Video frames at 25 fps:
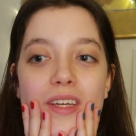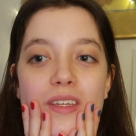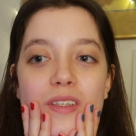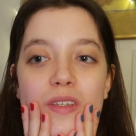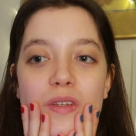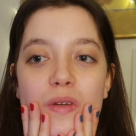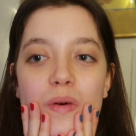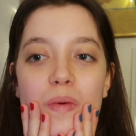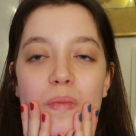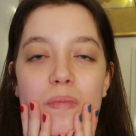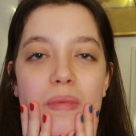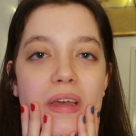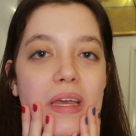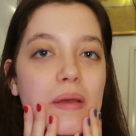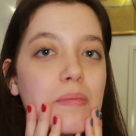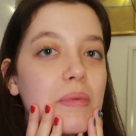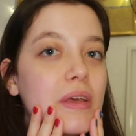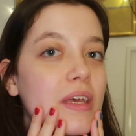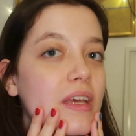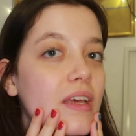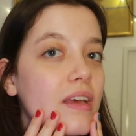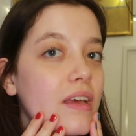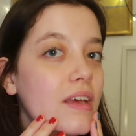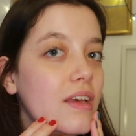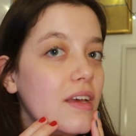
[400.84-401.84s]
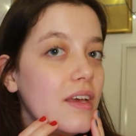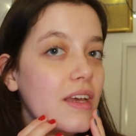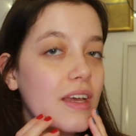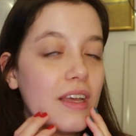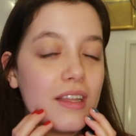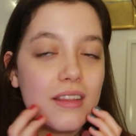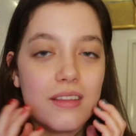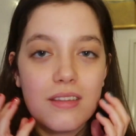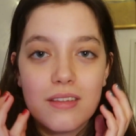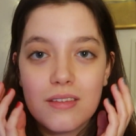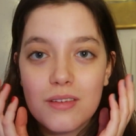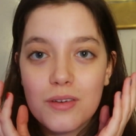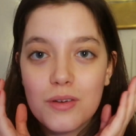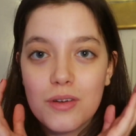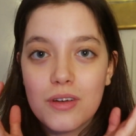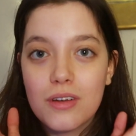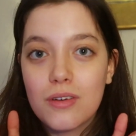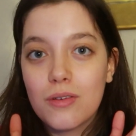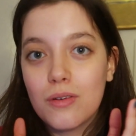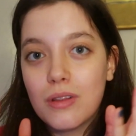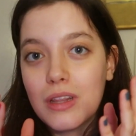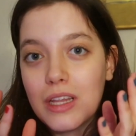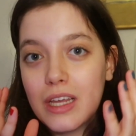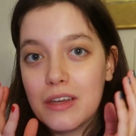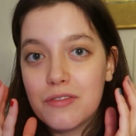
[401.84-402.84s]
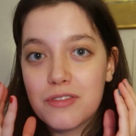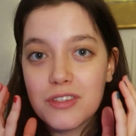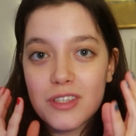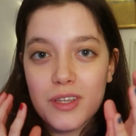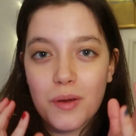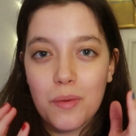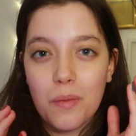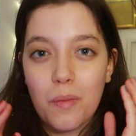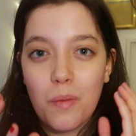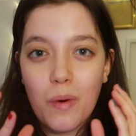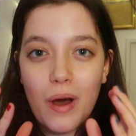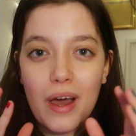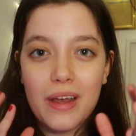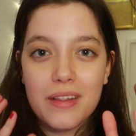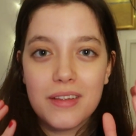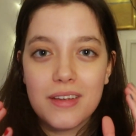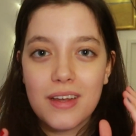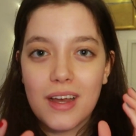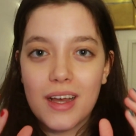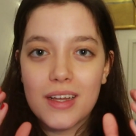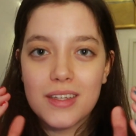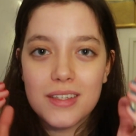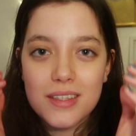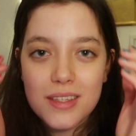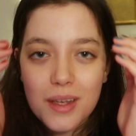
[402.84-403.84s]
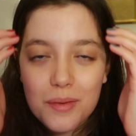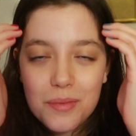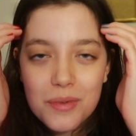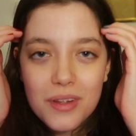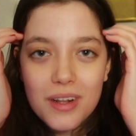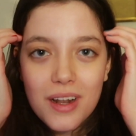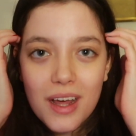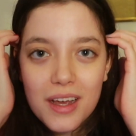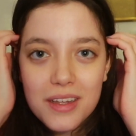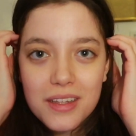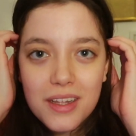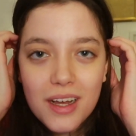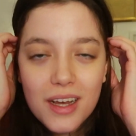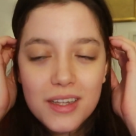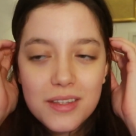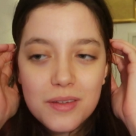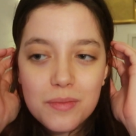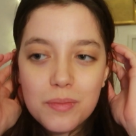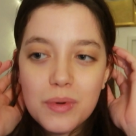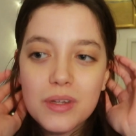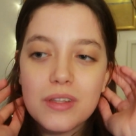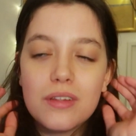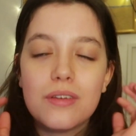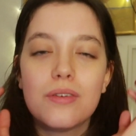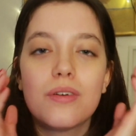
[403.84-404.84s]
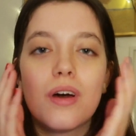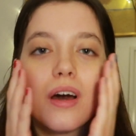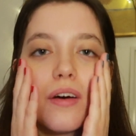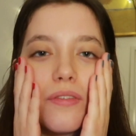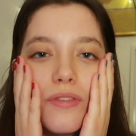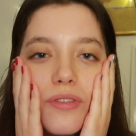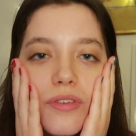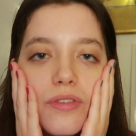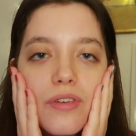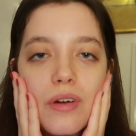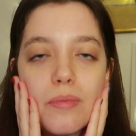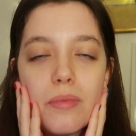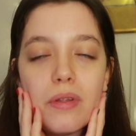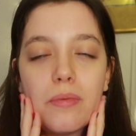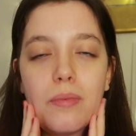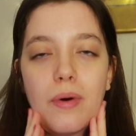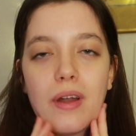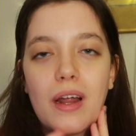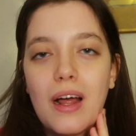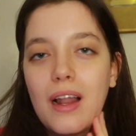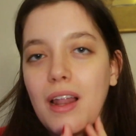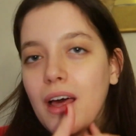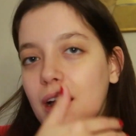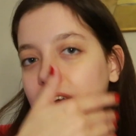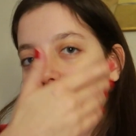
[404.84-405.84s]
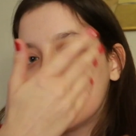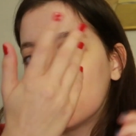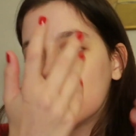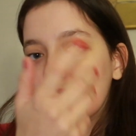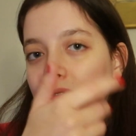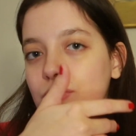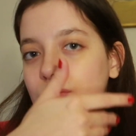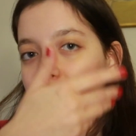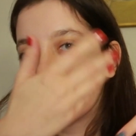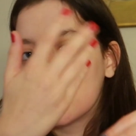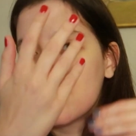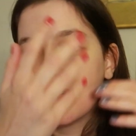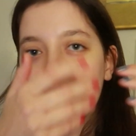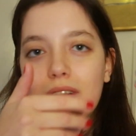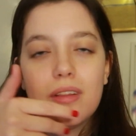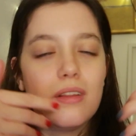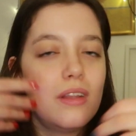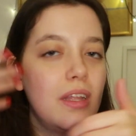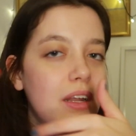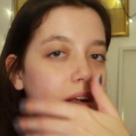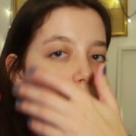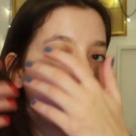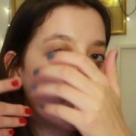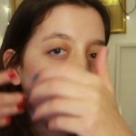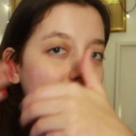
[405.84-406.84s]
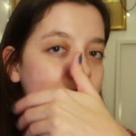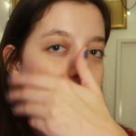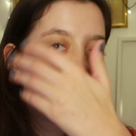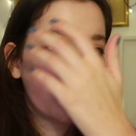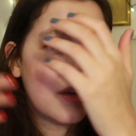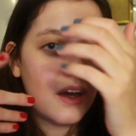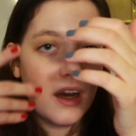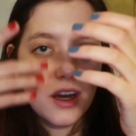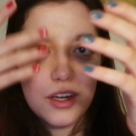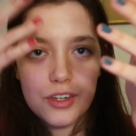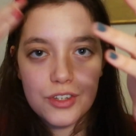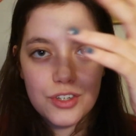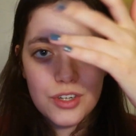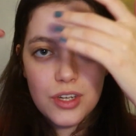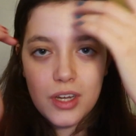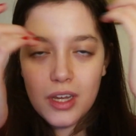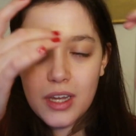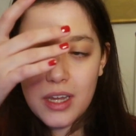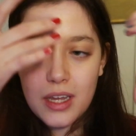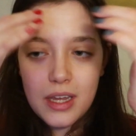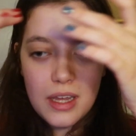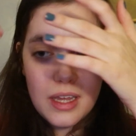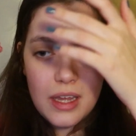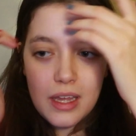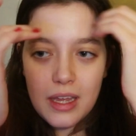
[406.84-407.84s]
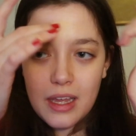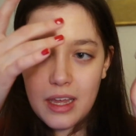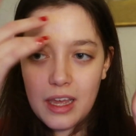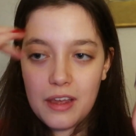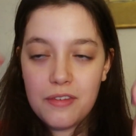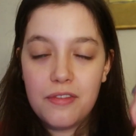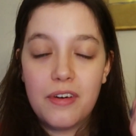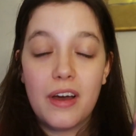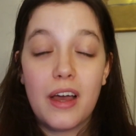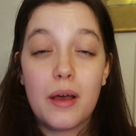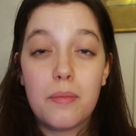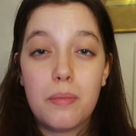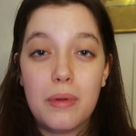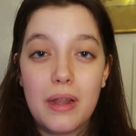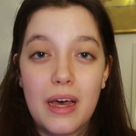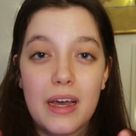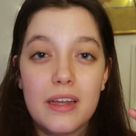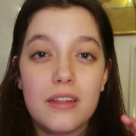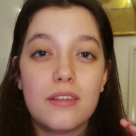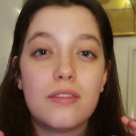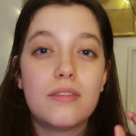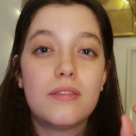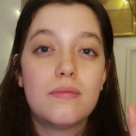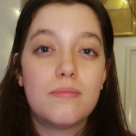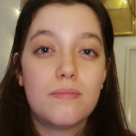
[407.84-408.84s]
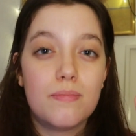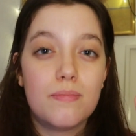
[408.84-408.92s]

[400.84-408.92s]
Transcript: so maybe it could leave some white cast, something like that, but you have to rub it. But I like to do a little massage if I apply it